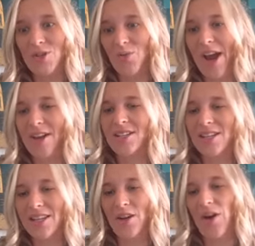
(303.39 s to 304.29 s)
direct
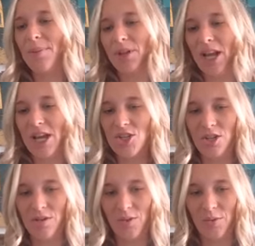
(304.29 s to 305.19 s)
in their
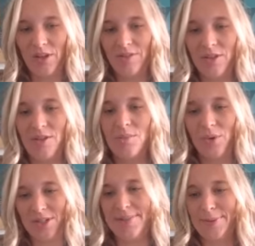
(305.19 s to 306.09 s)
application of the relevant
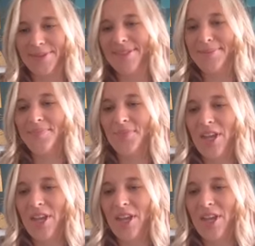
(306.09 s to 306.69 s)
principles.